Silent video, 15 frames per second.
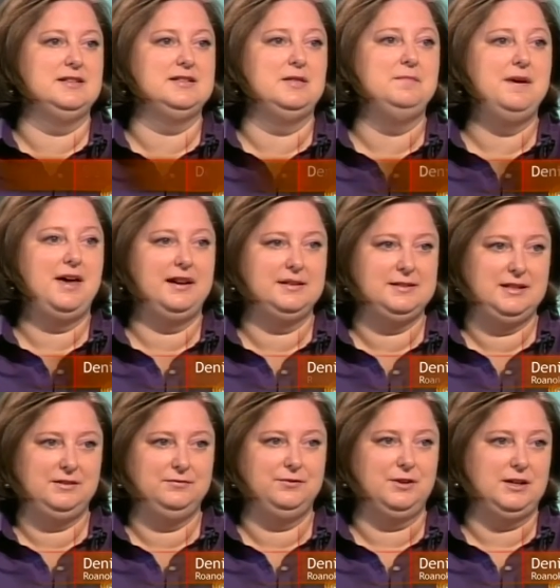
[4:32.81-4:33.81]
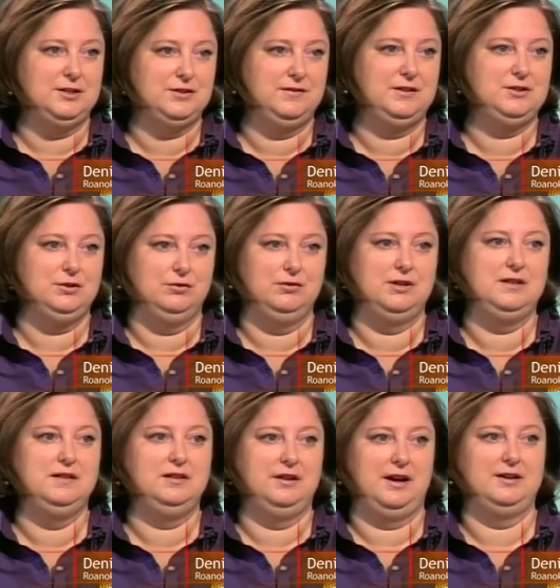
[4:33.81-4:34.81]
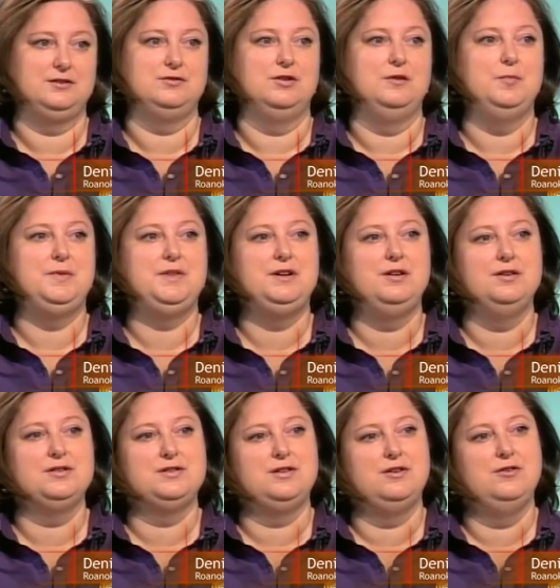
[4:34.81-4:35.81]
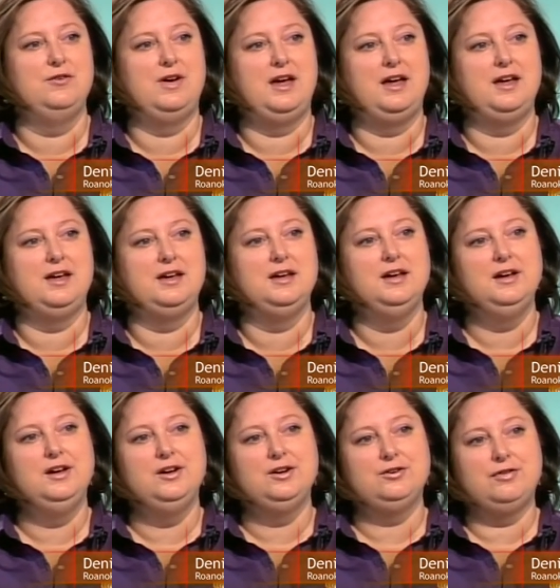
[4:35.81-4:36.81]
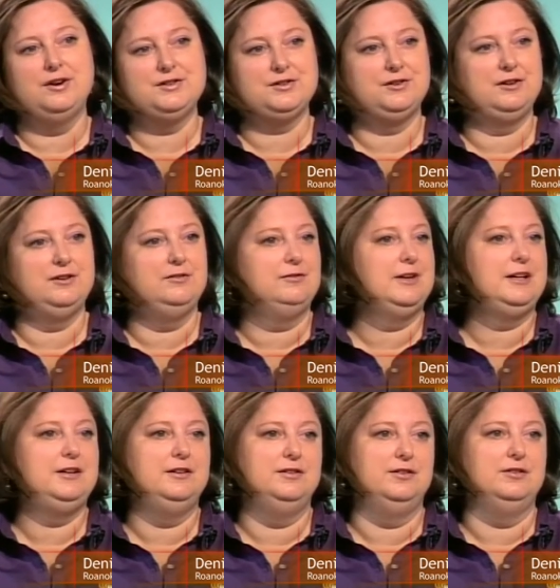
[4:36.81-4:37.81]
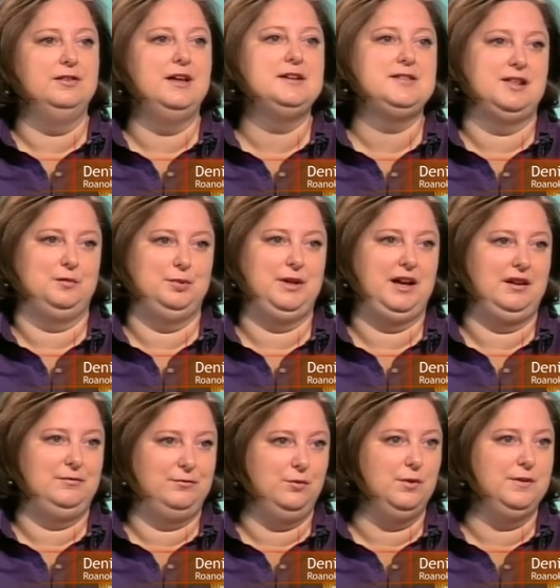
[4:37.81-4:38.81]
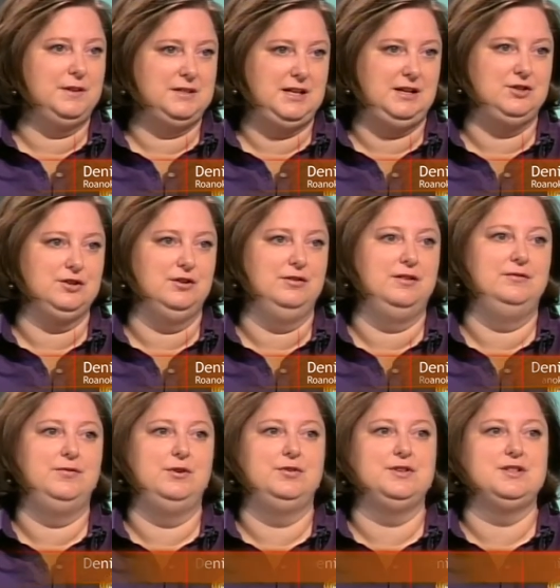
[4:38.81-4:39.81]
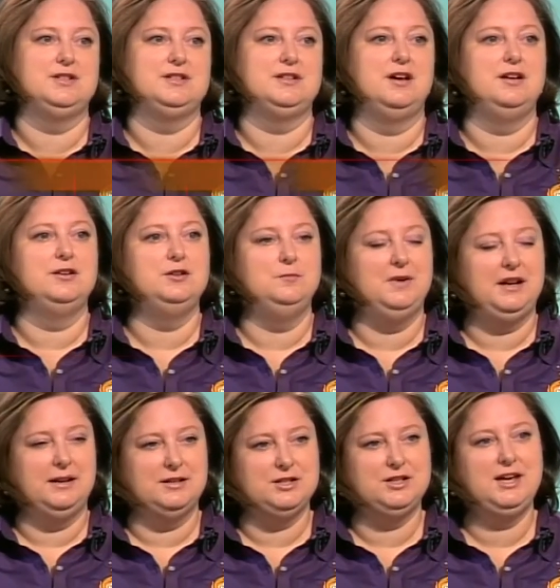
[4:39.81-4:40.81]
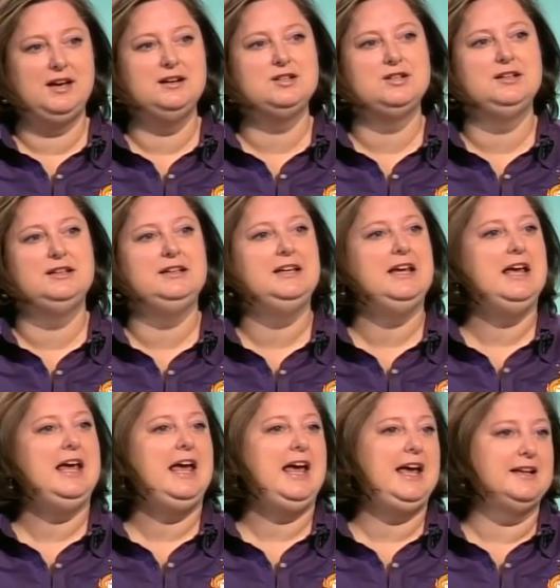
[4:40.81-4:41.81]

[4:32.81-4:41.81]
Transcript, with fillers: It's a magazine for each of the children in the classroom, but then also a cross curricular lesson plan for the teacher that focuses on humane education,